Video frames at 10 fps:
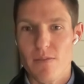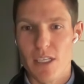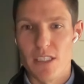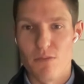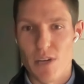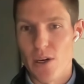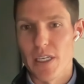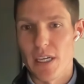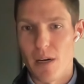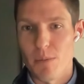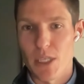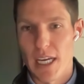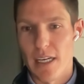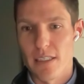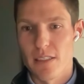that is very
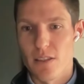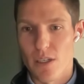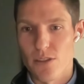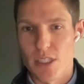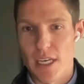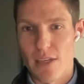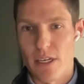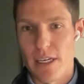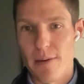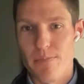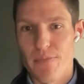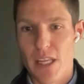complicated to understand right now